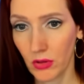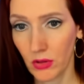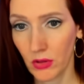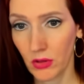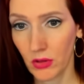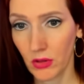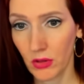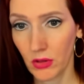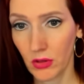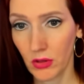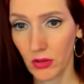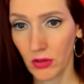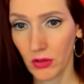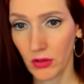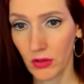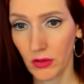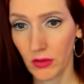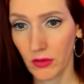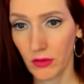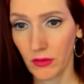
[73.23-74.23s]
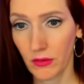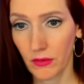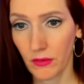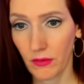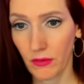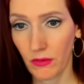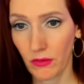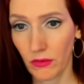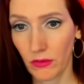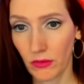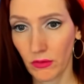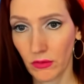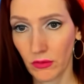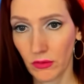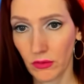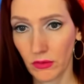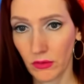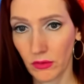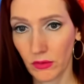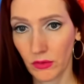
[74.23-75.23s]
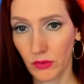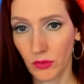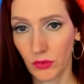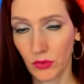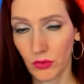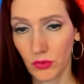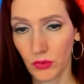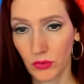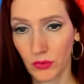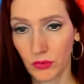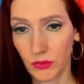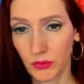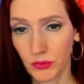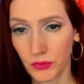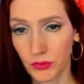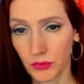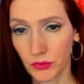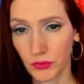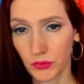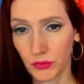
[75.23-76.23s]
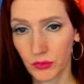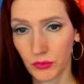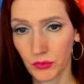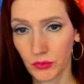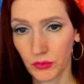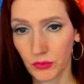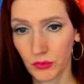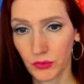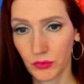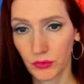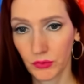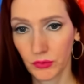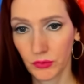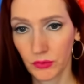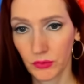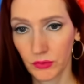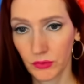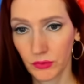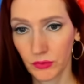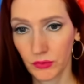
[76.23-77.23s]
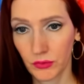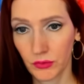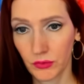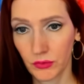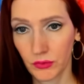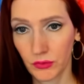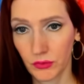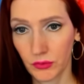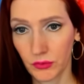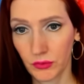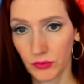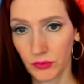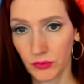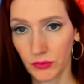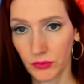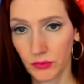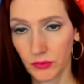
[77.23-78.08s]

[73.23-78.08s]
Nobody speaks.